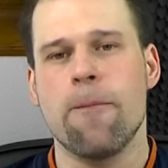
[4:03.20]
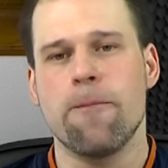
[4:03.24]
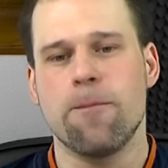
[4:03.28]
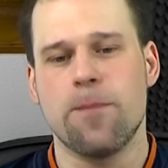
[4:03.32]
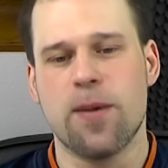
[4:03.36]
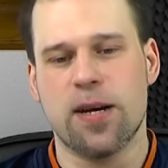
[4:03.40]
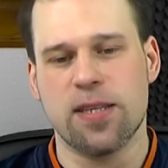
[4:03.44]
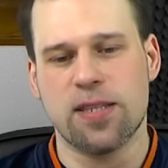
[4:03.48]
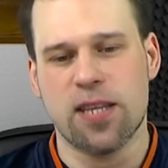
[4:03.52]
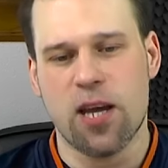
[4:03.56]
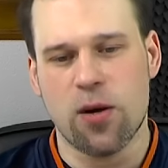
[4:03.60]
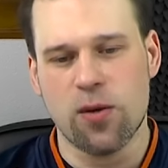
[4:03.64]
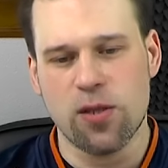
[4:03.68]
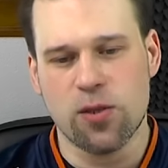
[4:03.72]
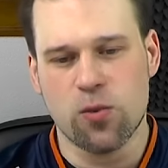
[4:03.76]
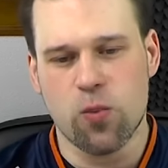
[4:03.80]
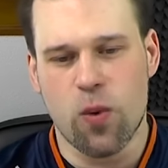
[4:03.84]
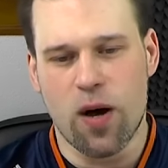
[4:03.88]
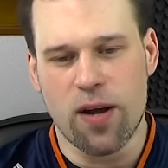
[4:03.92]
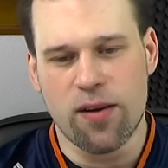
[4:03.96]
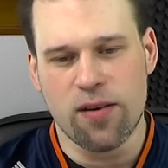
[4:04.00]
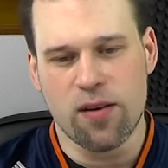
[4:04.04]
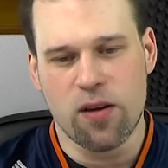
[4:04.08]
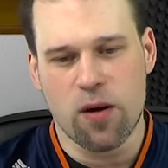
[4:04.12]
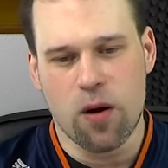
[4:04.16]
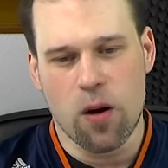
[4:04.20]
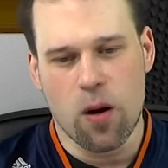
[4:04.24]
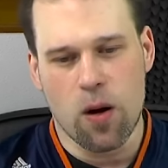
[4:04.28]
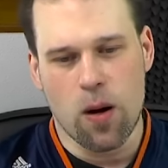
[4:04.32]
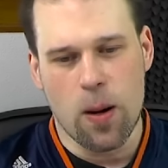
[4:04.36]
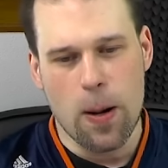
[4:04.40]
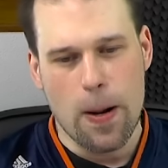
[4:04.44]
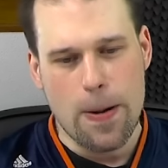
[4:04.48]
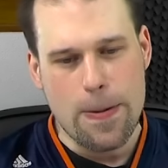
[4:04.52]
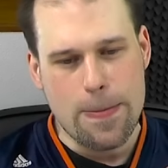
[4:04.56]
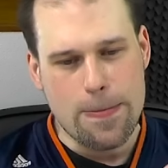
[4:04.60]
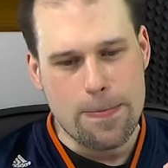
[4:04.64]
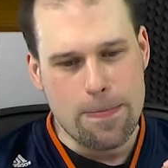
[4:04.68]
But there is one
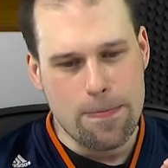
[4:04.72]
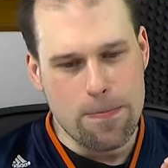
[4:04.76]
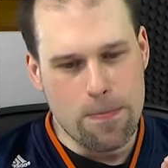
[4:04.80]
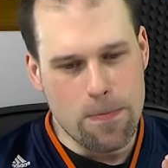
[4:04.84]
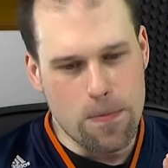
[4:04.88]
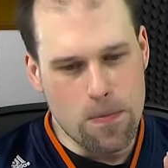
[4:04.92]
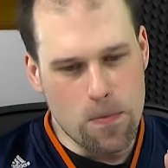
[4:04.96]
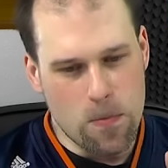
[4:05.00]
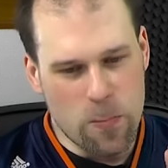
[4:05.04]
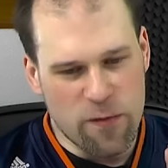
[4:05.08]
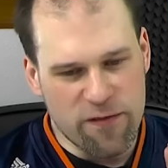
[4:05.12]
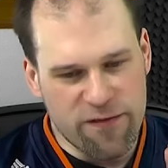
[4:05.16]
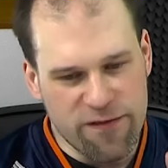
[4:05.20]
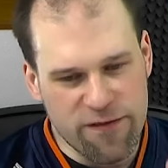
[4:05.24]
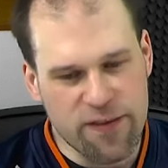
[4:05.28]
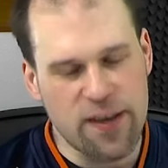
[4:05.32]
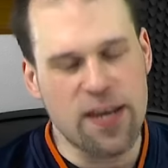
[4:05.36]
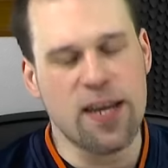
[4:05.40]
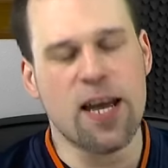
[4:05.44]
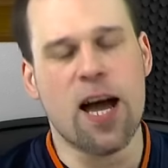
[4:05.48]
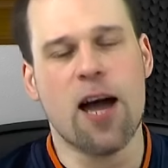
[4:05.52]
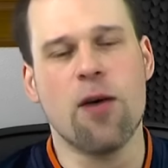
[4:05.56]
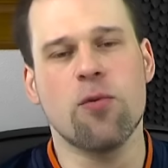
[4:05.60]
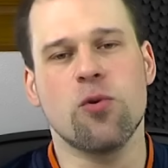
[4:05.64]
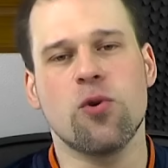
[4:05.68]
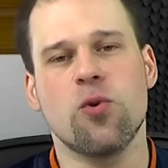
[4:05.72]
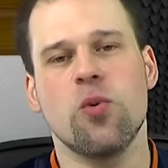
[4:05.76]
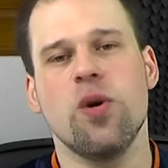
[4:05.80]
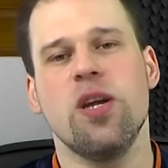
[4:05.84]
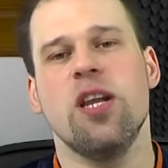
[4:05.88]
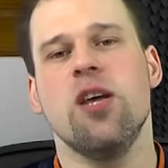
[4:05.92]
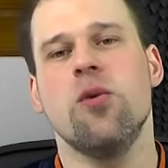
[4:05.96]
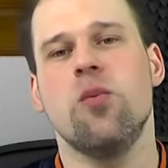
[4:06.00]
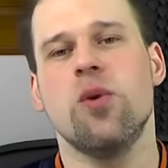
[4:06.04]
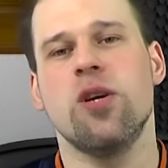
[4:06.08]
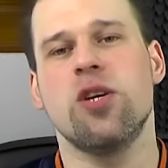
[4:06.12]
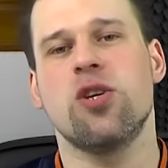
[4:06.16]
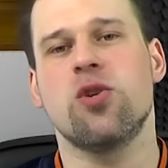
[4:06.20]
thing I would
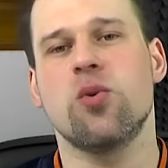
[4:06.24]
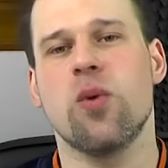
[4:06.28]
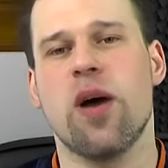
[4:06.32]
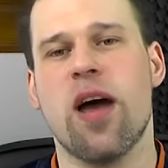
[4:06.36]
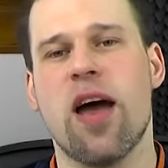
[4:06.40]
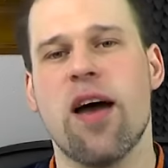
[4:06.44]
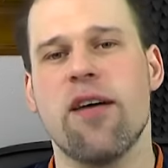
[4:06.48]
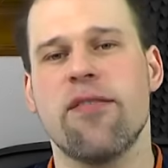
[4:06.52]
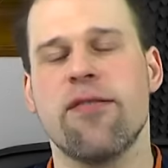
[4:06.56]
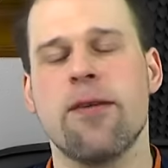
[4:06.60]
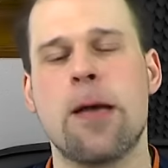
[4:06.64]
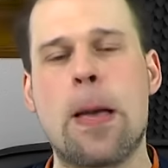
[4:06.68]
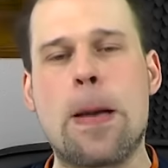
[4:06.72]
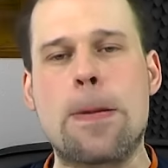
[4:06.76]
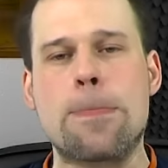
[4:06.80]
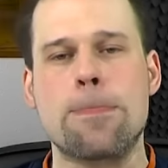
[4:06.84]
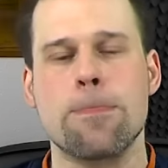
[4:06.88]
really wish to have,